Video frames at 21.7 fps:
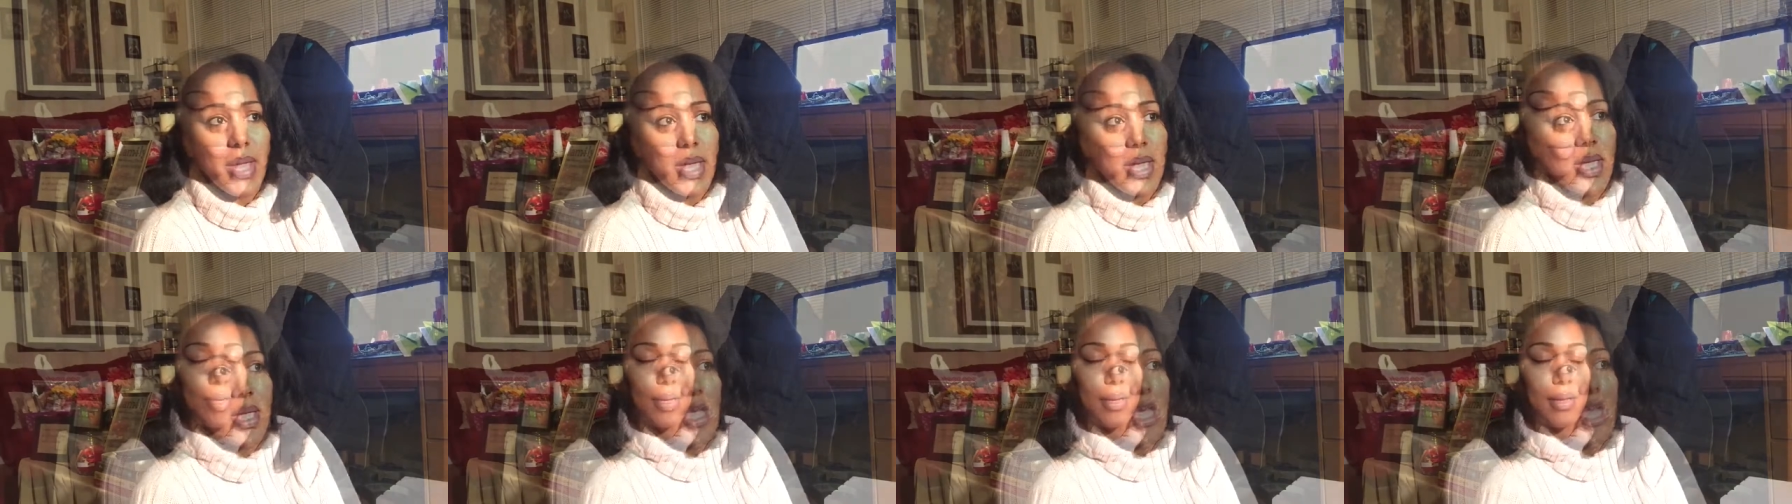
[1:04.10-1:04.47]

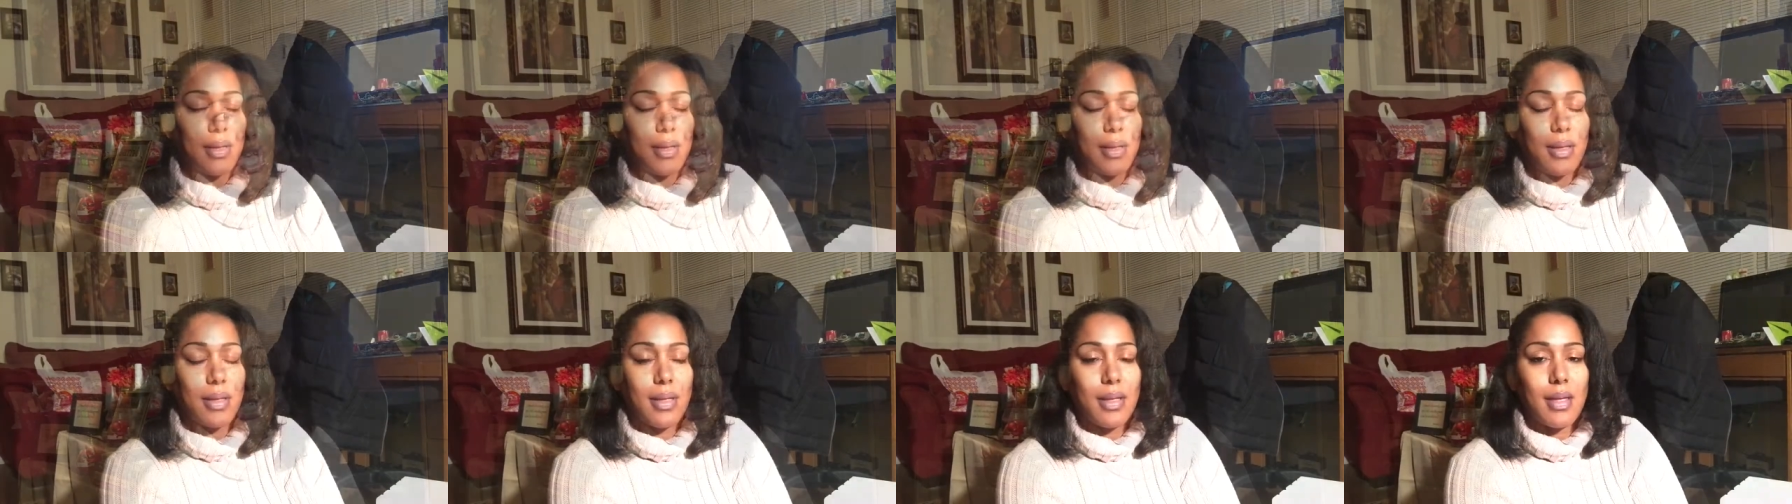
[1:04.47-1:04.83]
me
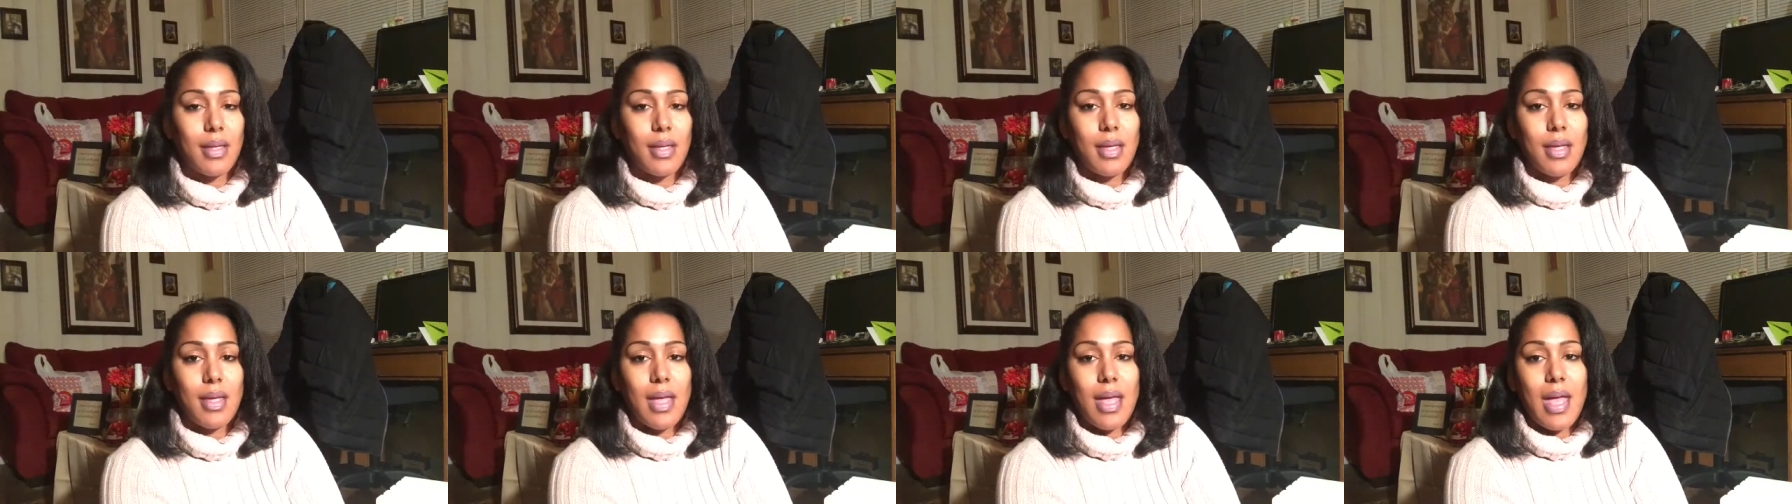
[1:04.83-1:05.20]

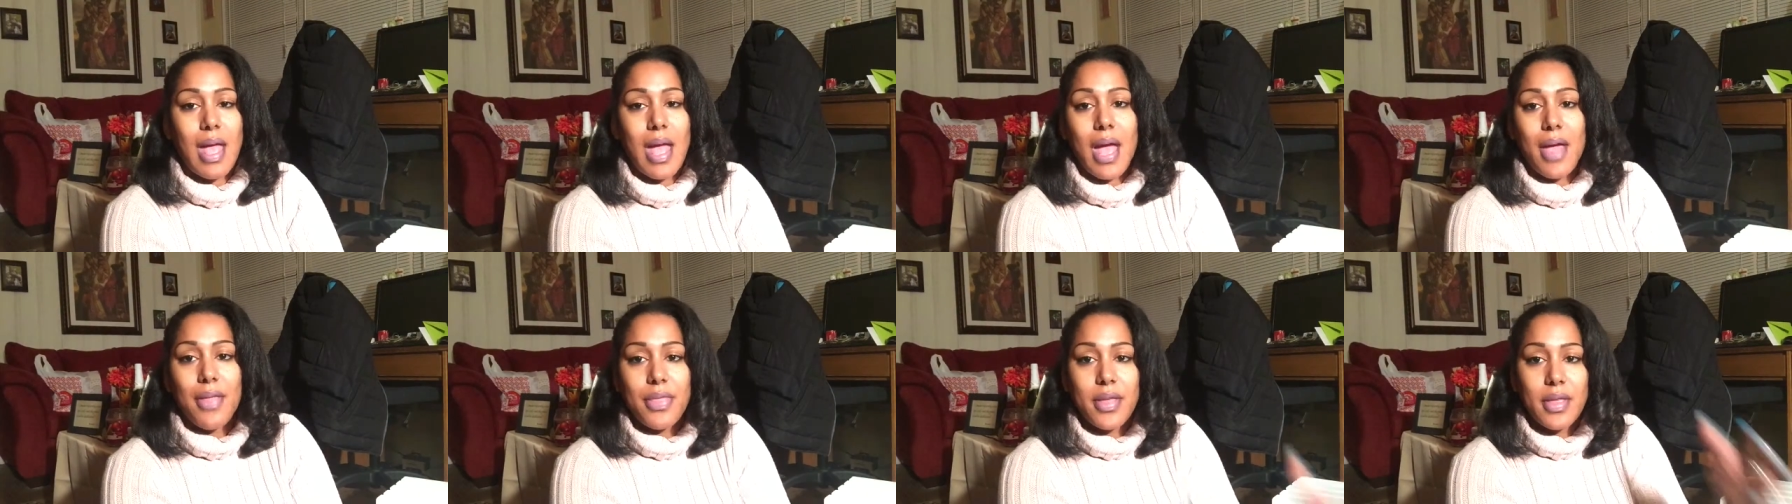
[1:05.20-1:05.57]

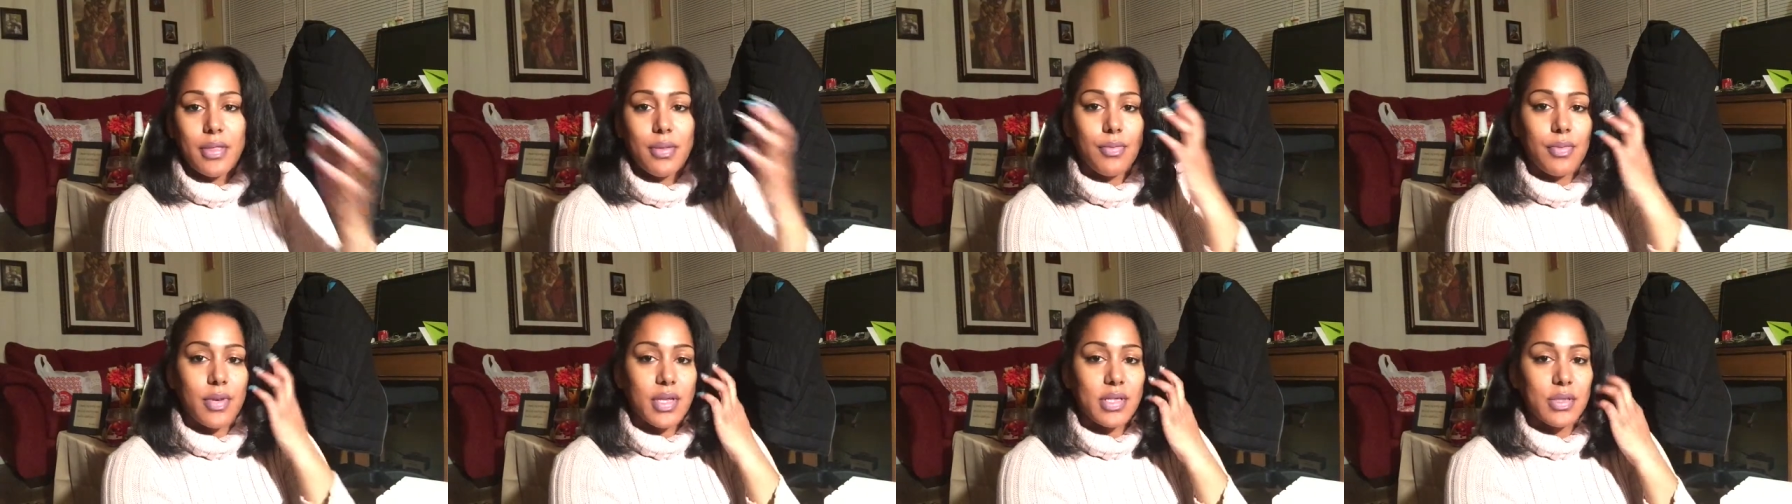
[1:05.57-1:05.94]
I think
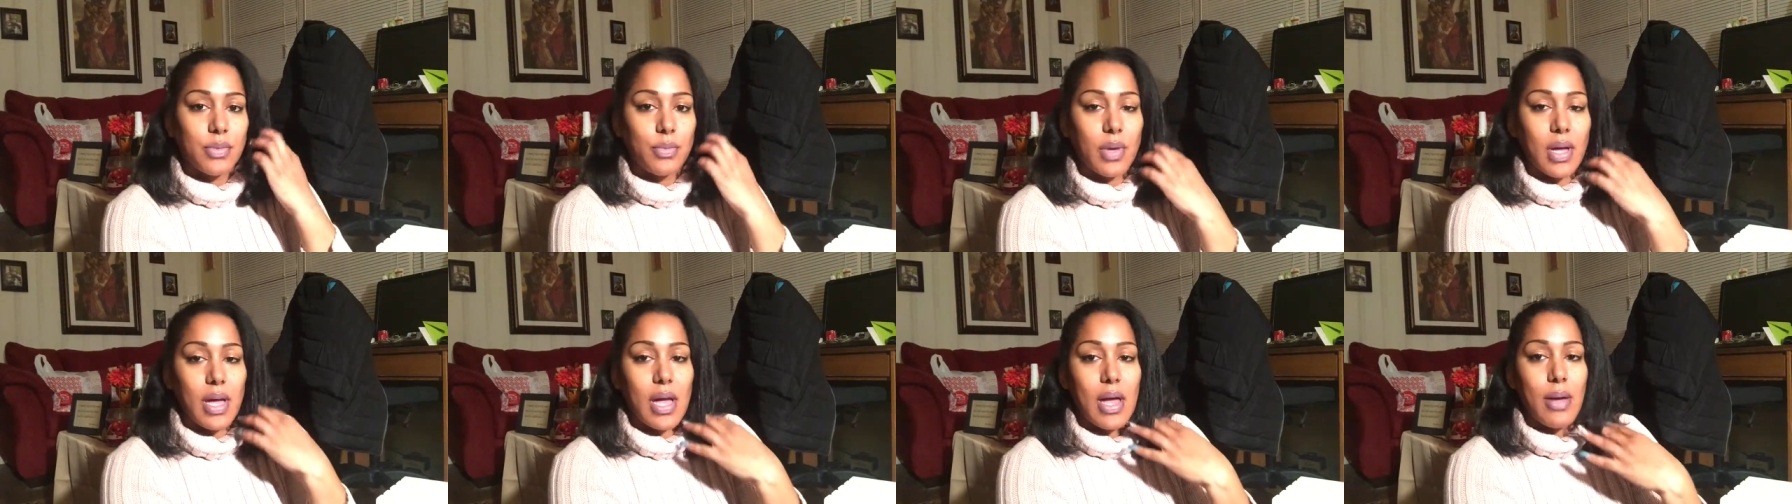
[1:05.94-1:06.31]
the
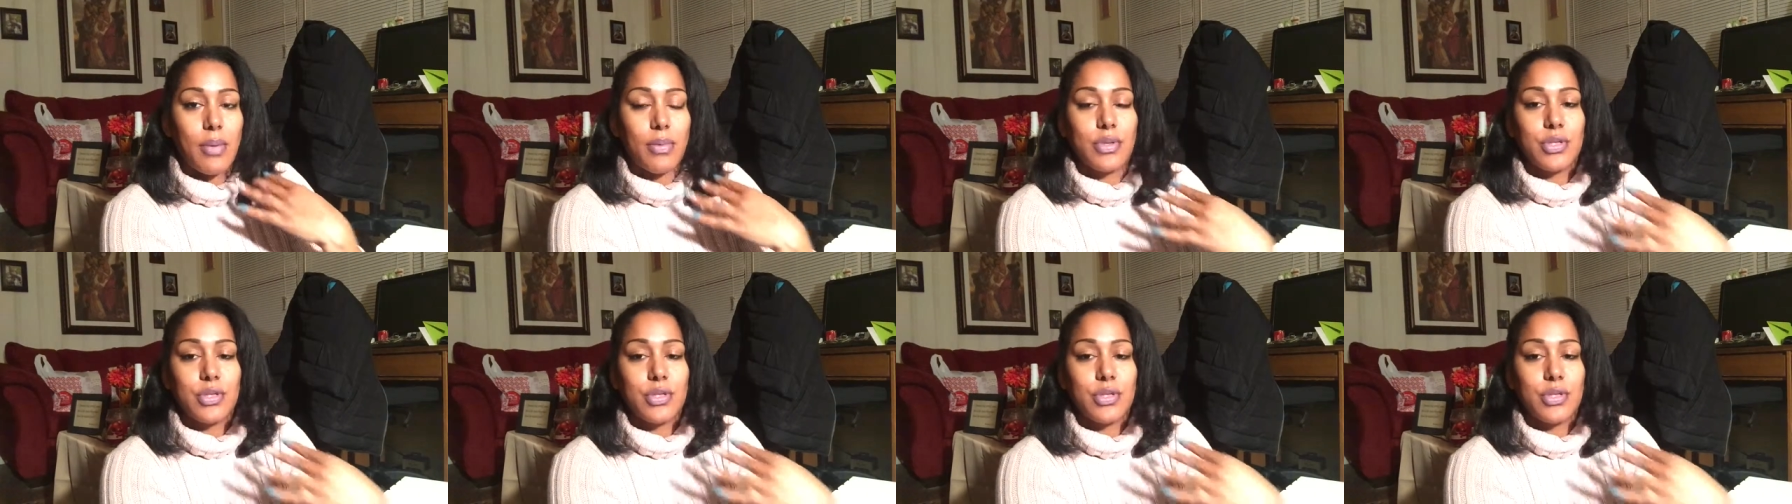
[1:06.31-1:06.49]
reason why I